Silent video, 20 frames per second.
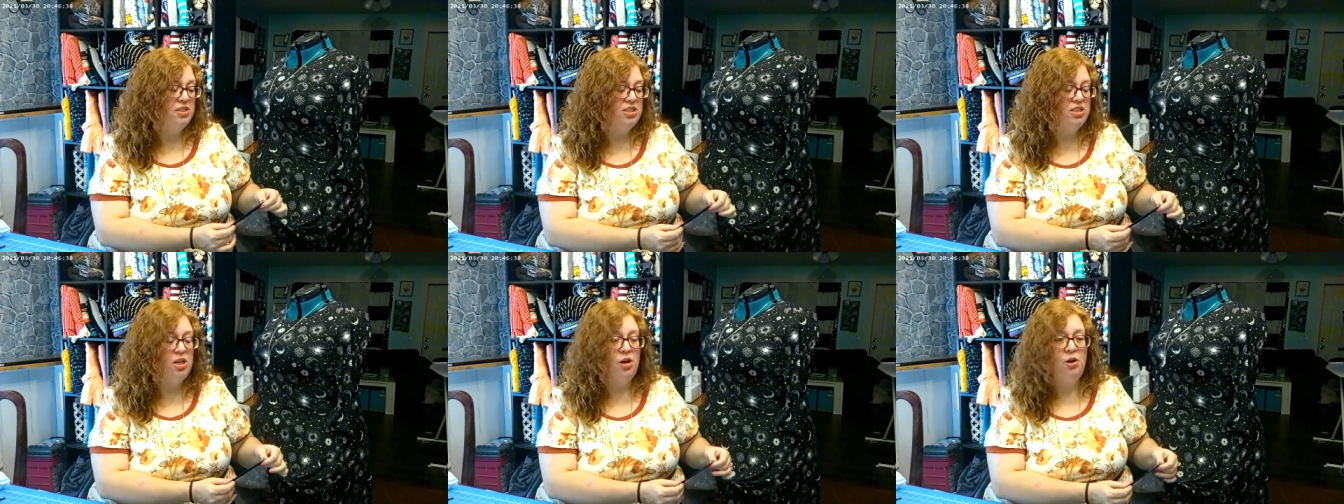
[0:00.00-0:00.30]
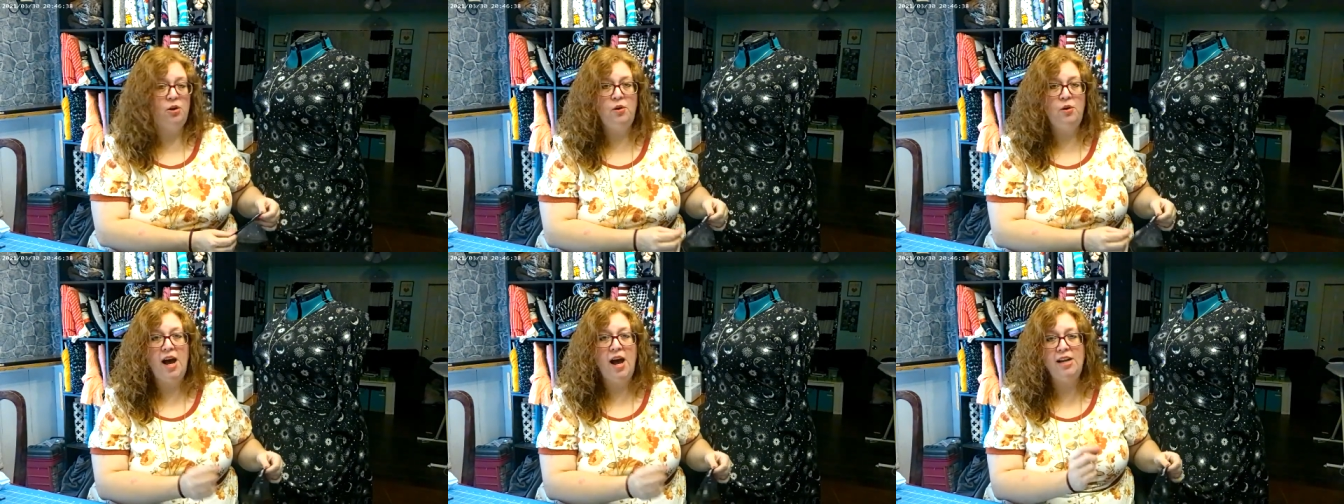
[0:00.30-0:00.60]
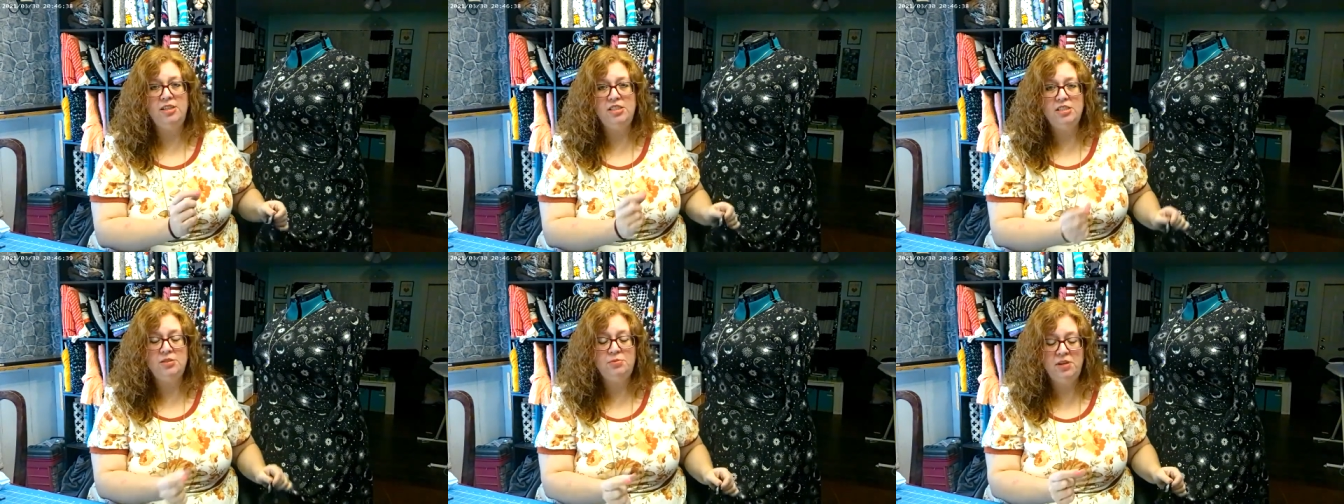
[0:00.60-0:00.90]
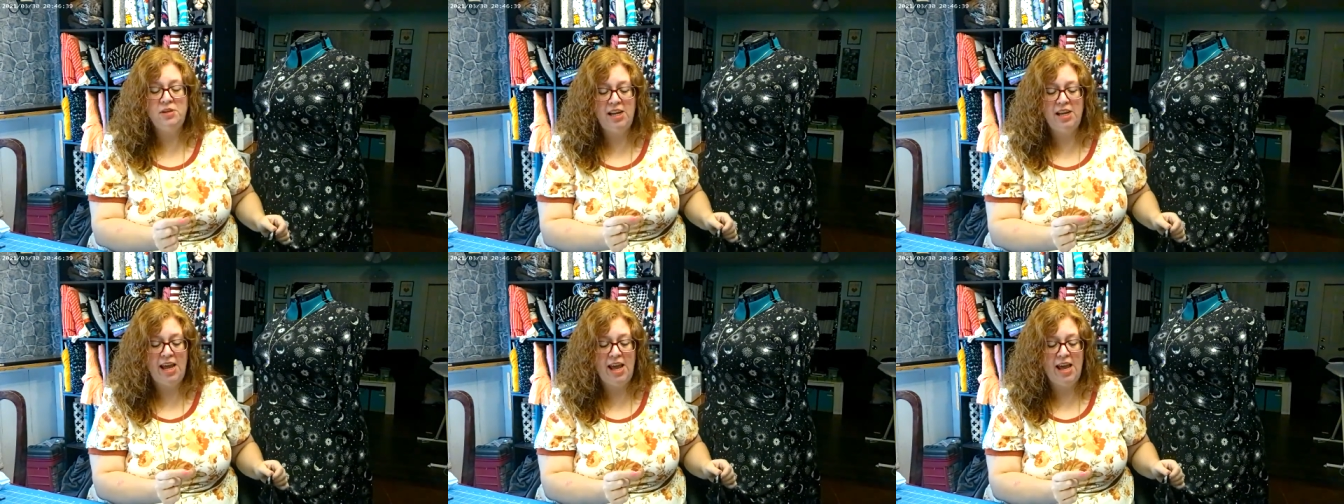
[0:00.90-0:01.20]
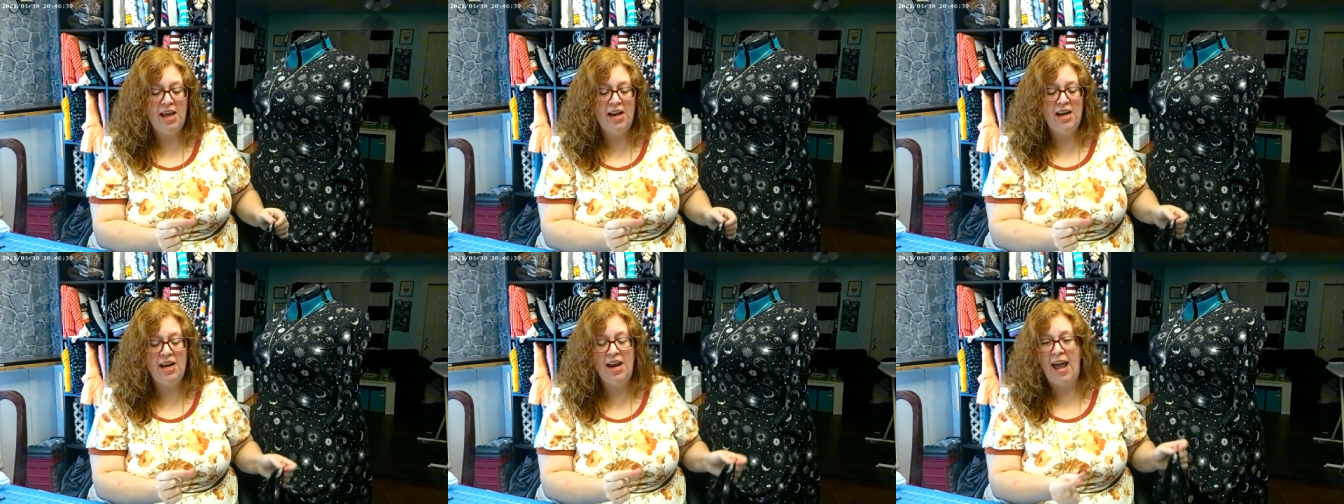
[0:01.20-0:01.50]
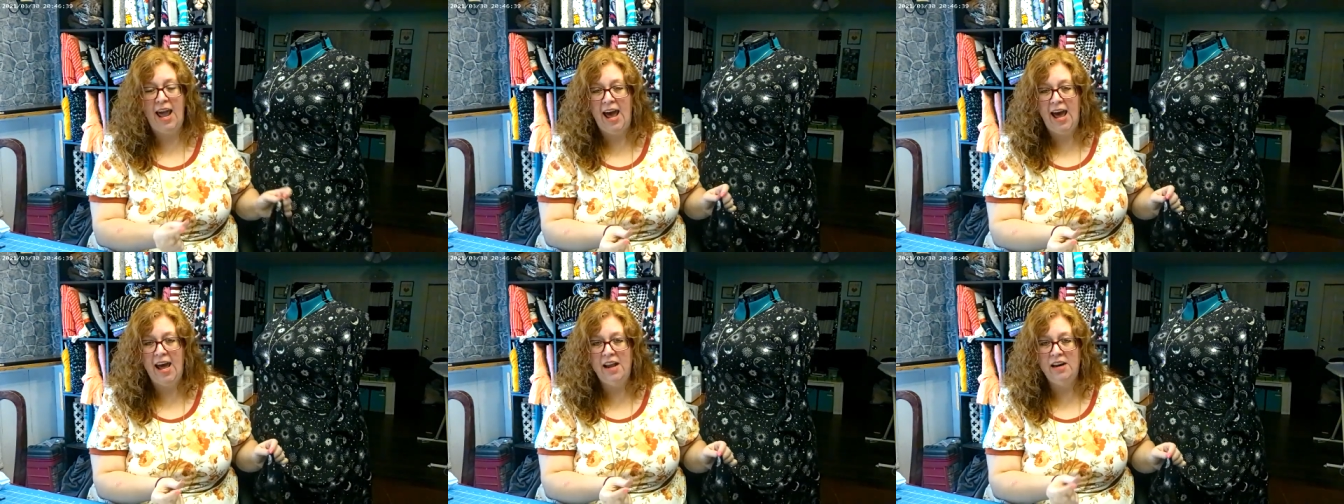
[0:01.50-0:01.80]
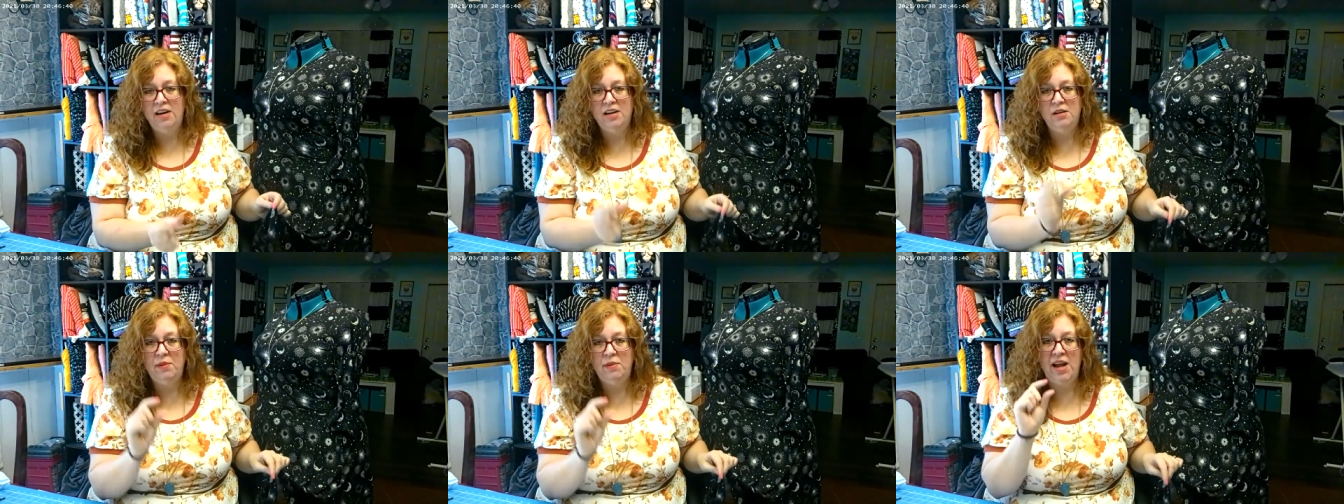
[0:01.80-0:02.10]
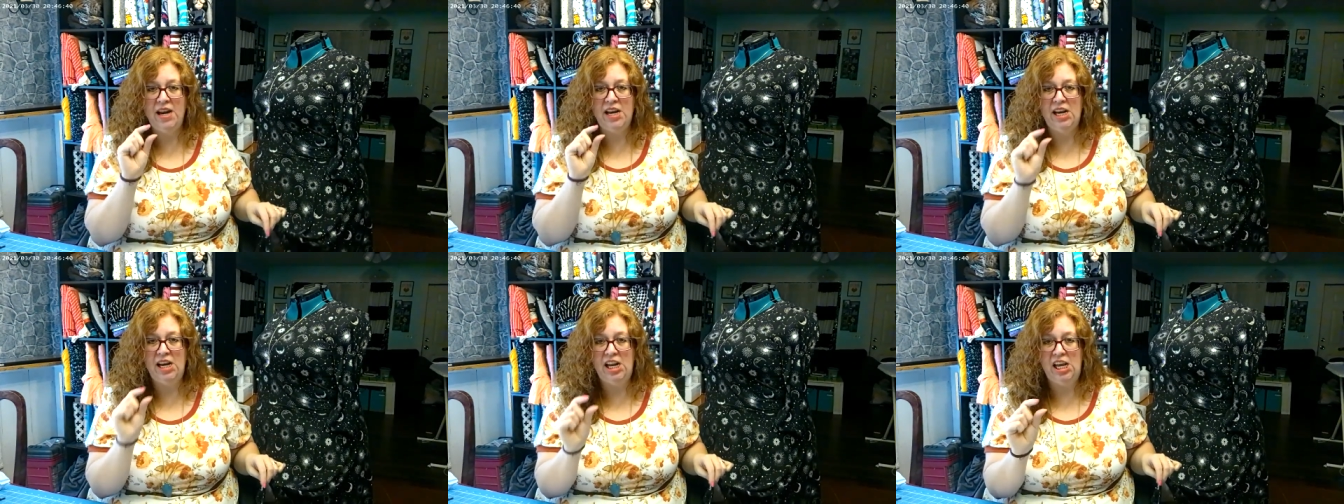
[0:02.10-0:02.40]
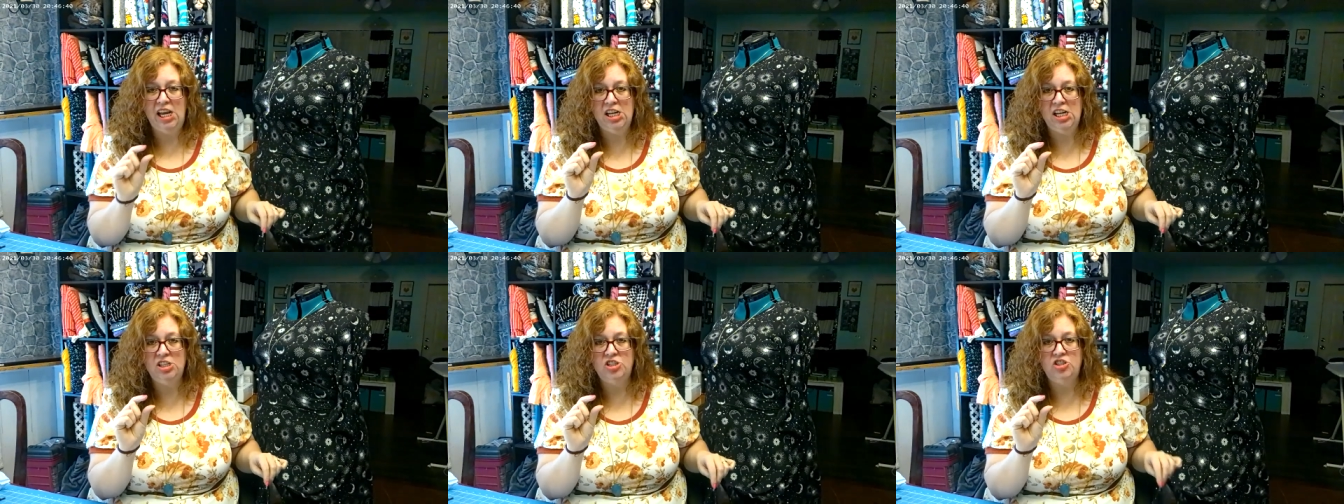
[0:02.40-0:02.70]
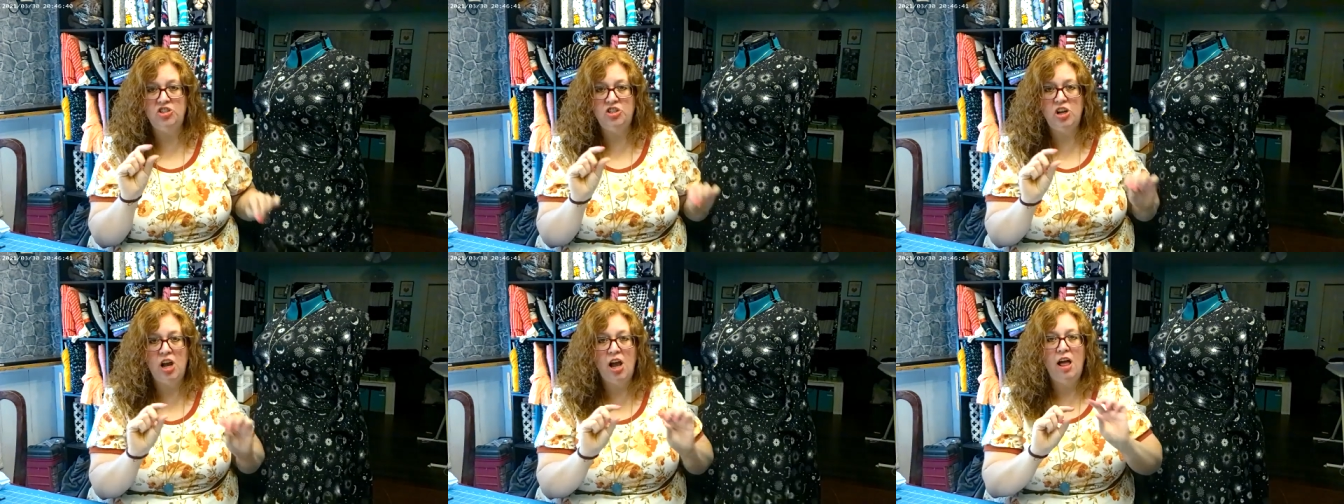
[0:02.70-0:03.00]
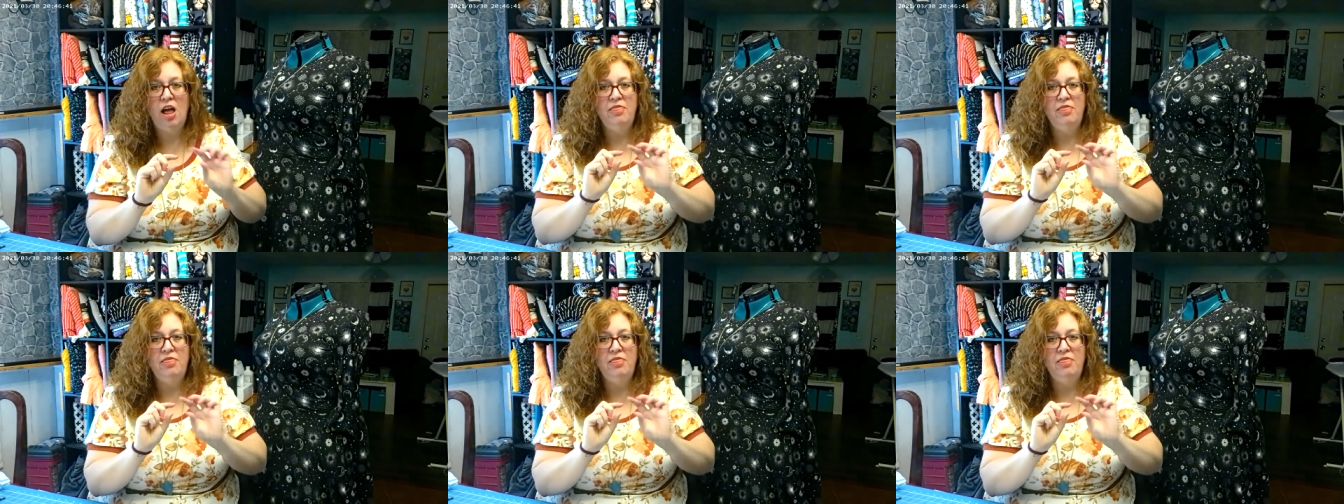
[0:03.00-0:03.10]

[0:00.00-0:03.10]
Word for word: So I just went ahead and added about an inch.